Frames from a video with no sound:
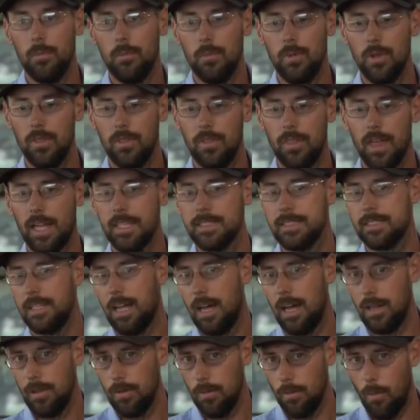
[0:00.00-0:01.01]
But that's
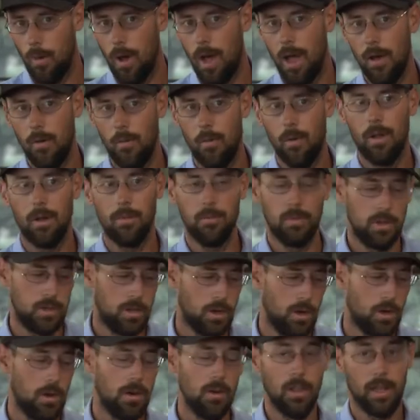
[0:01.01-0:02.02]
not why I want them to
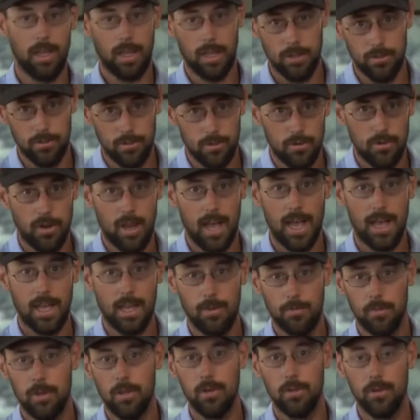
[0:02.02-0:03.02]
turn, like because you're
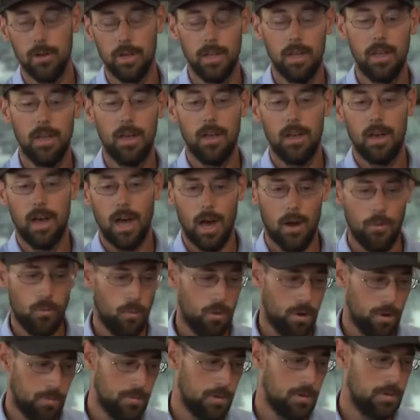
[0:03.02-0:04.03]
dragging them to it. I
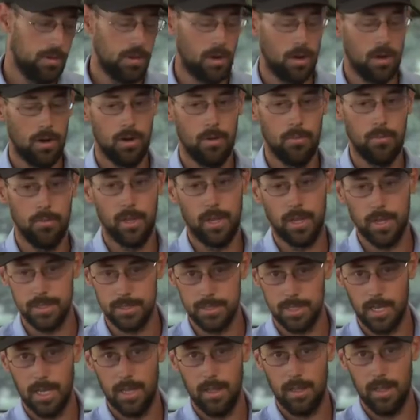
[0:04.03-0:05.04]
want them to turn
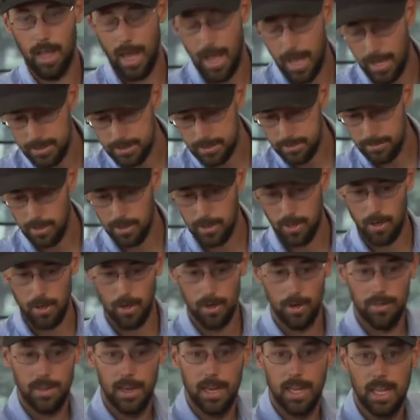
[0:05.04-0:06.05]
because I ask them to
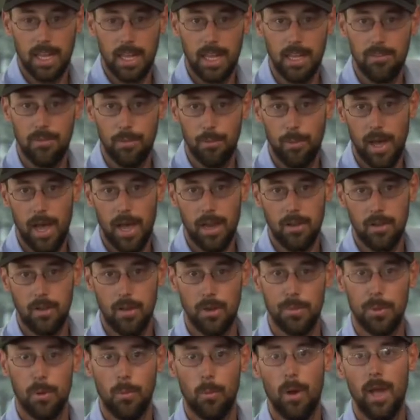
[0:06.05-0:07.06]
turn, and then I can give it back to
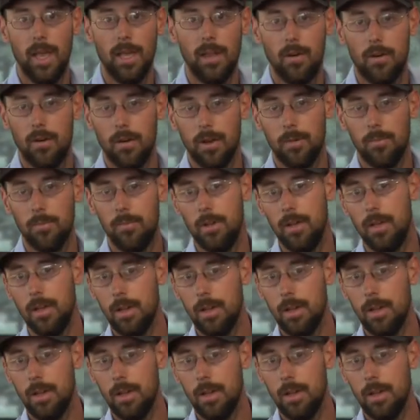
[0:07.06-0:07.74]
them and wait on them.